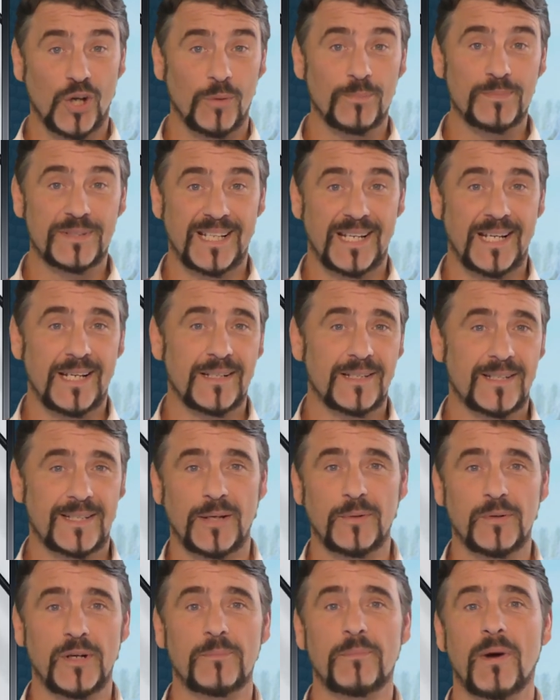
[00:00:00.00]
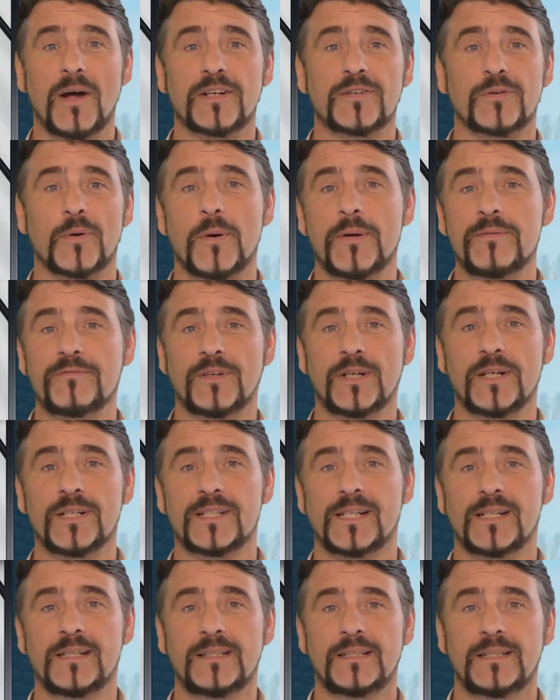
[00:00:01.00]
top-tier solar
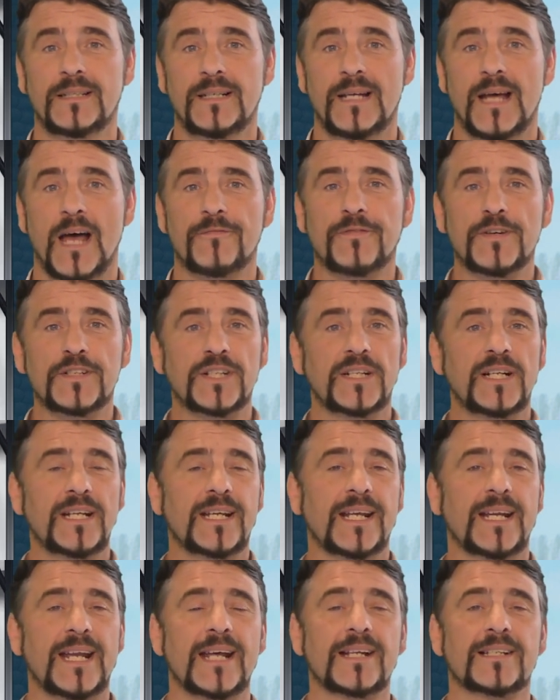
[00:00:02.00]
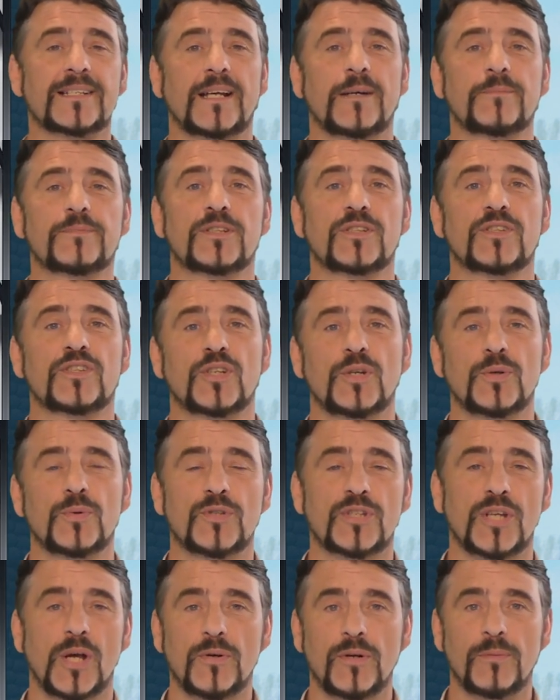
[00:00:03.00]
microinverter efficiently connects up to 2
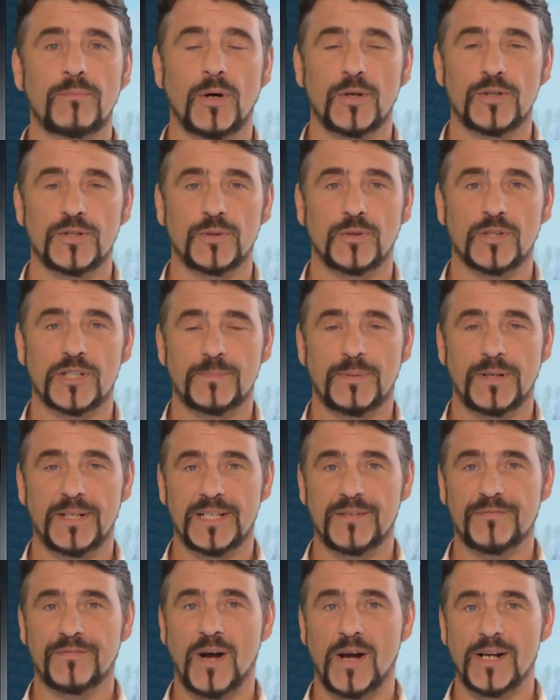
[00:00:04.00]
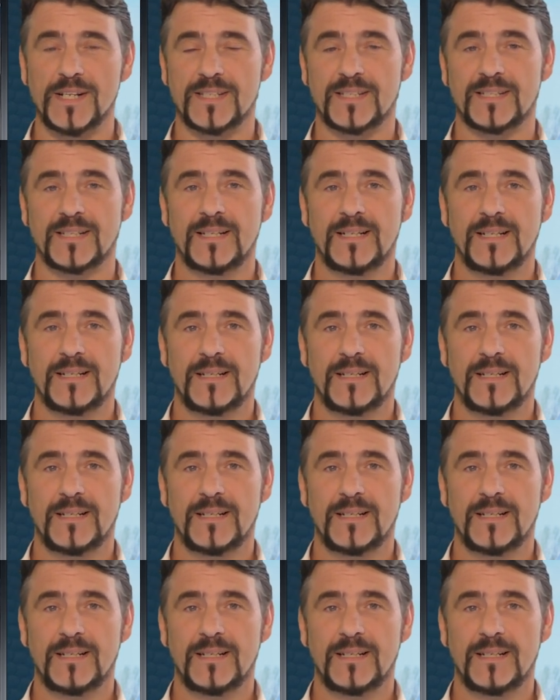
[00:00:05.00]
solar modules per device,